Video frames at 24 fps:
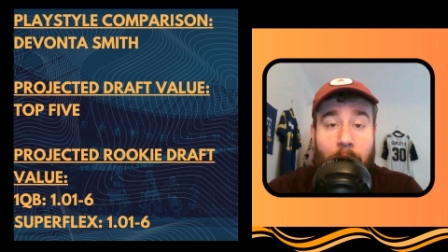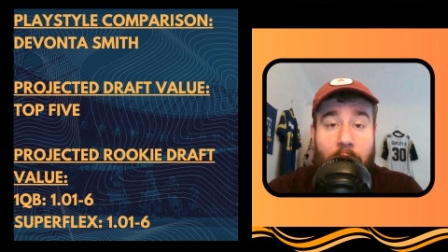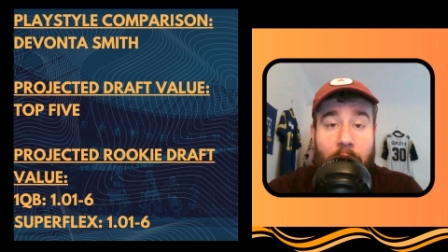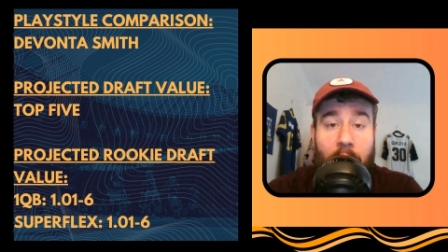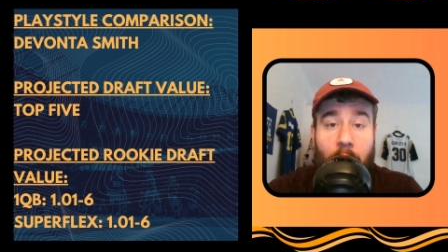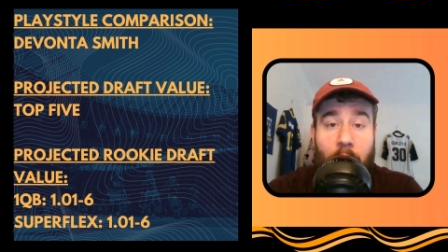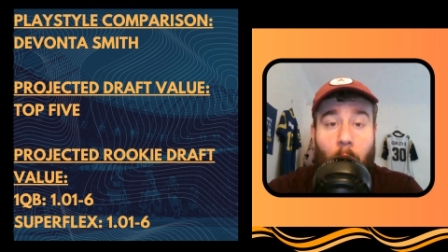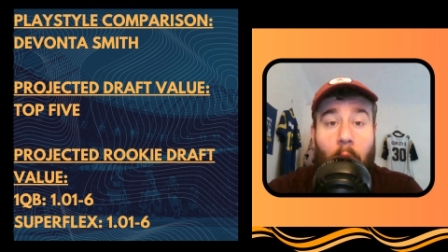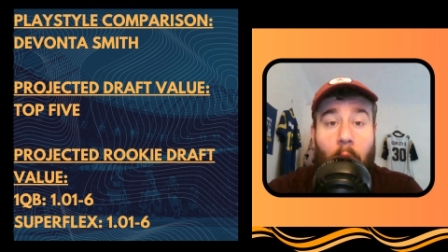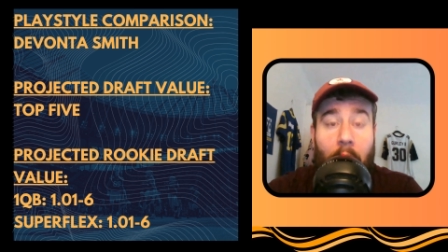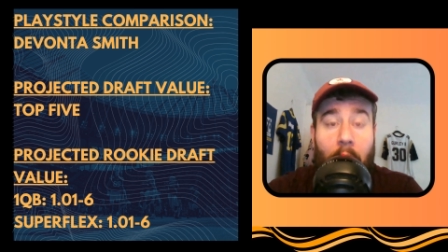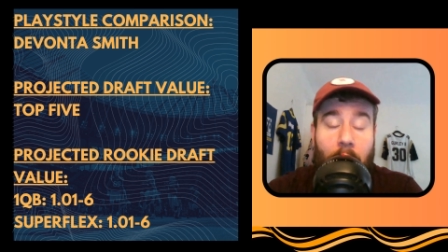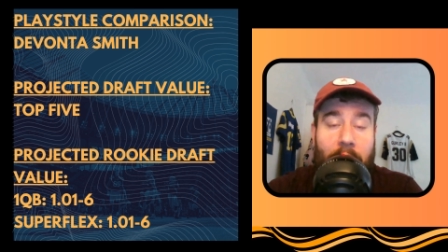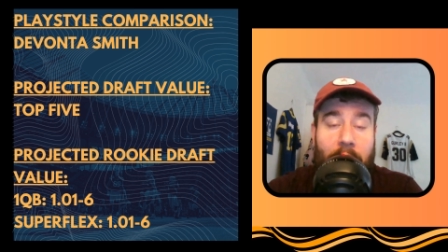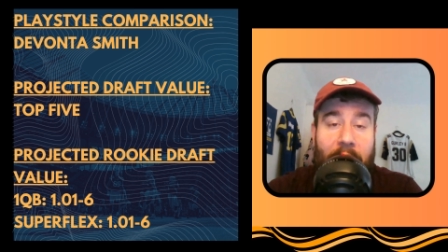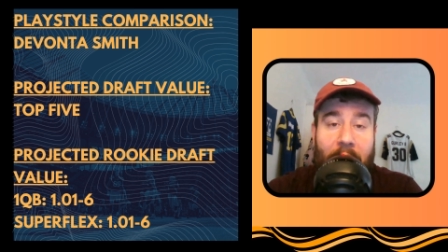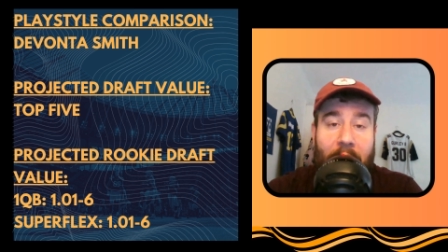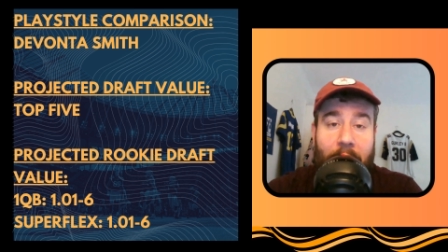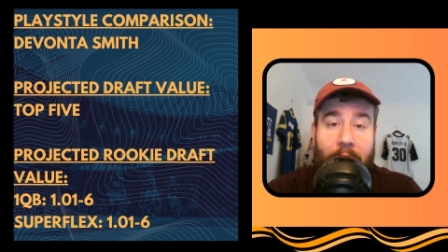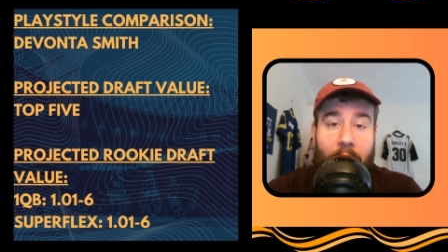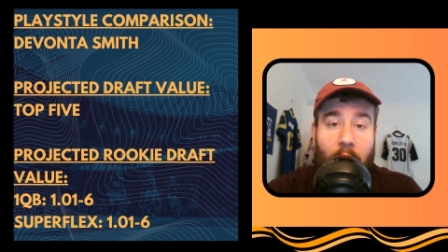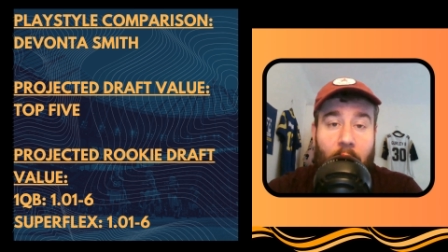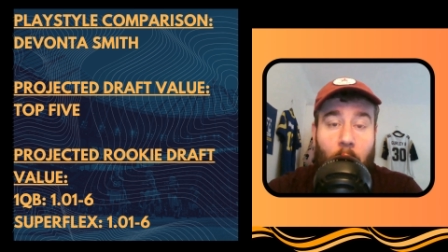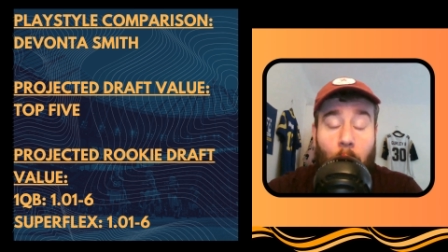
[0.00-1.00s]
as wide
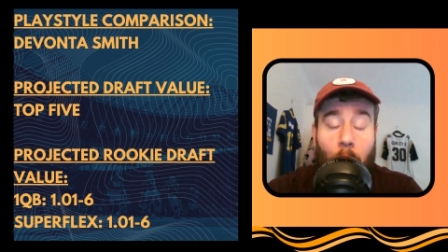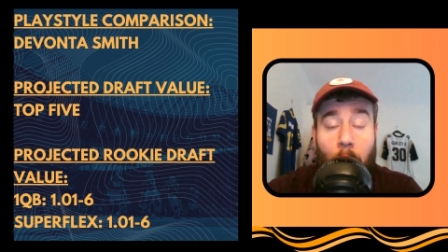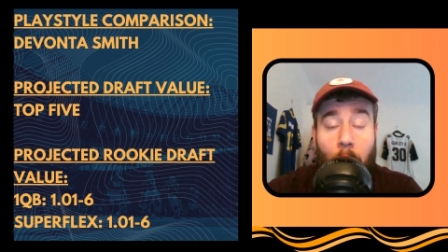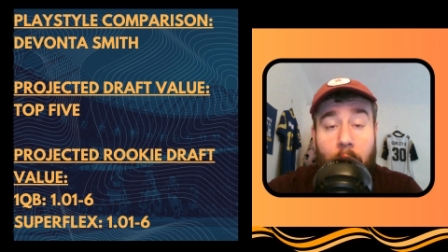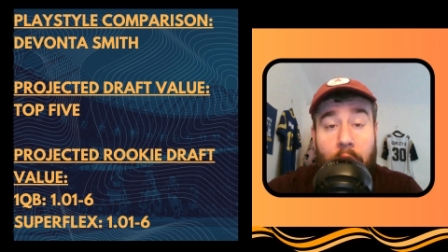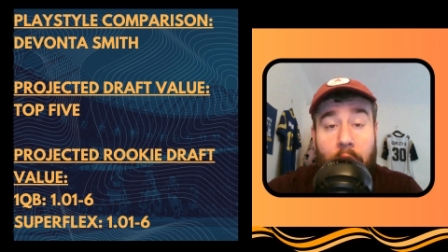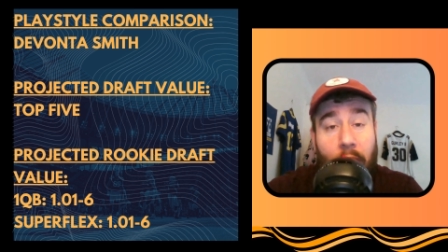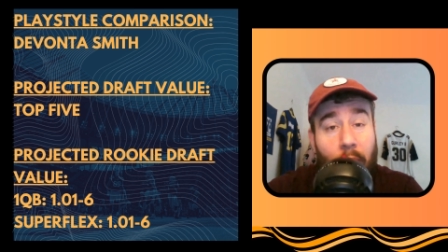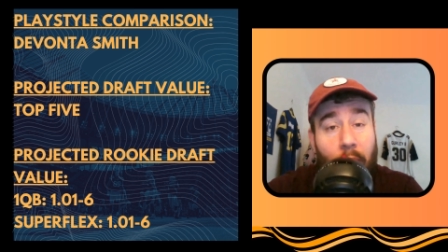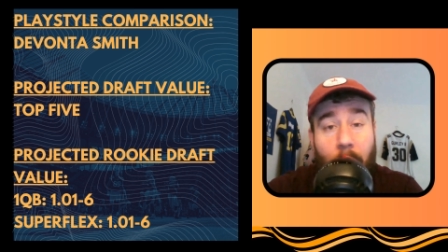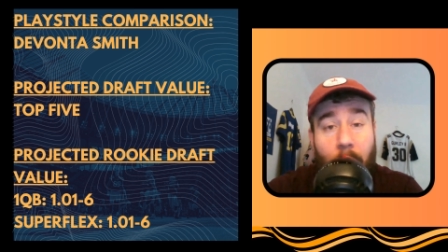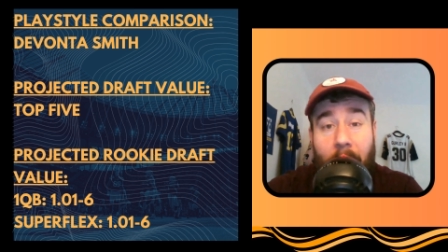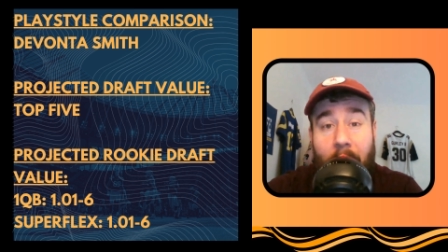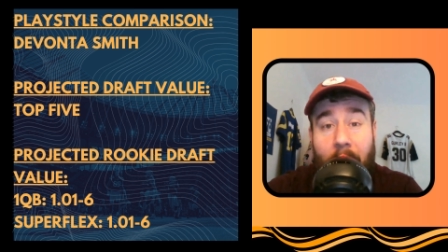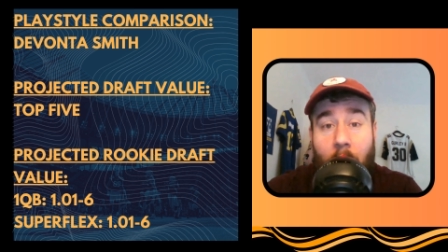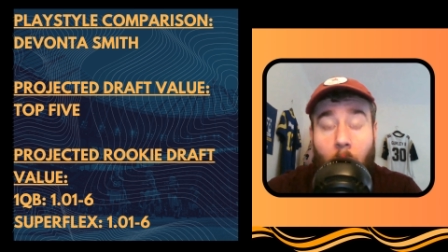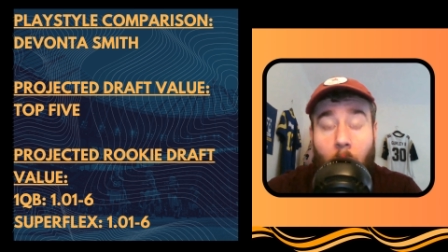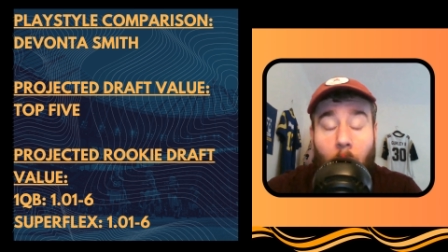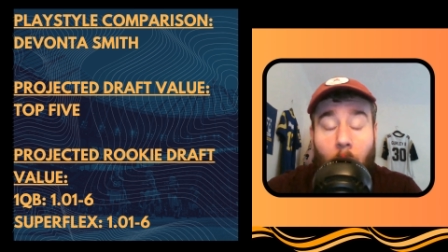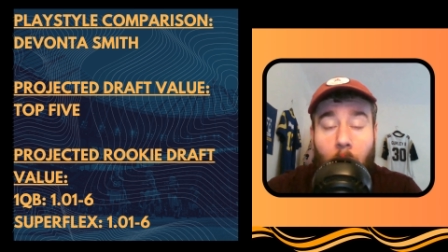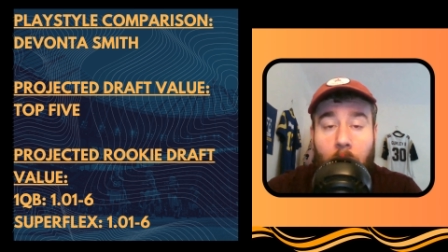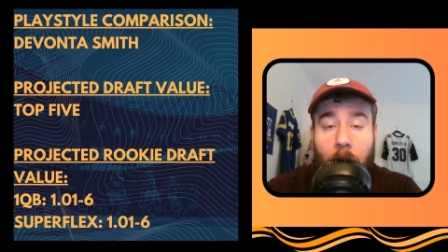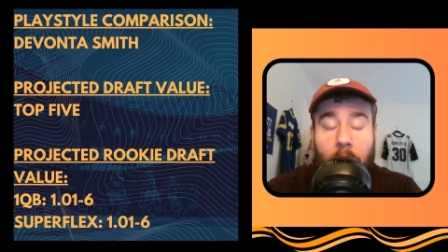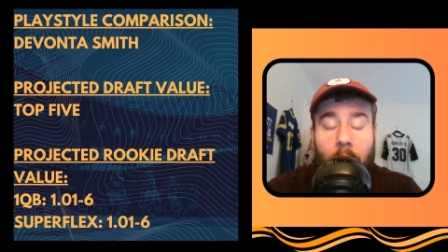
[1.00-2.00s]
receiver or
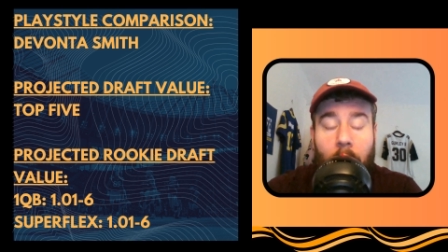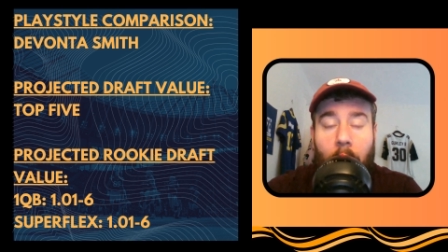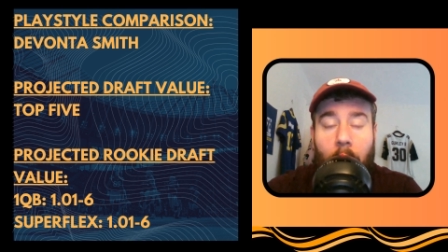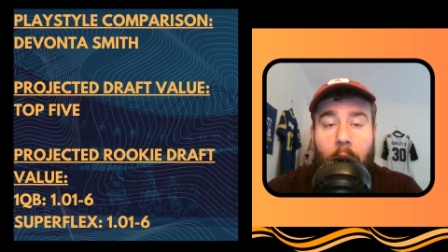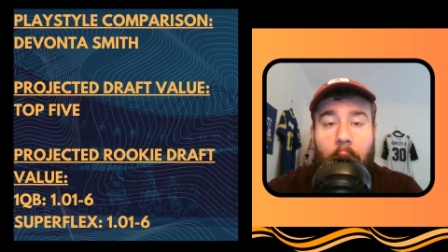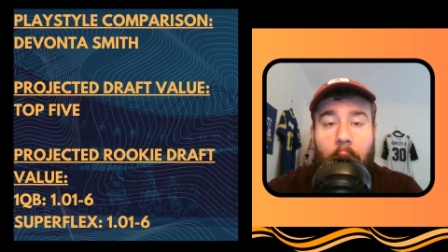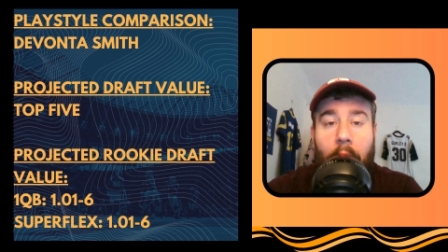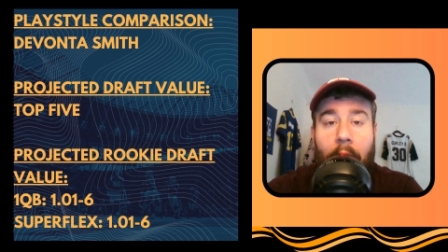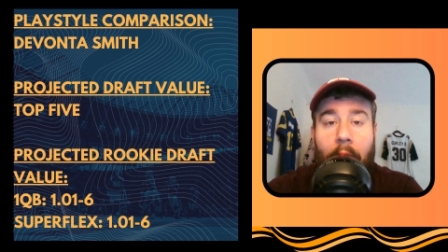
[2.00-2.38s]
unicorn or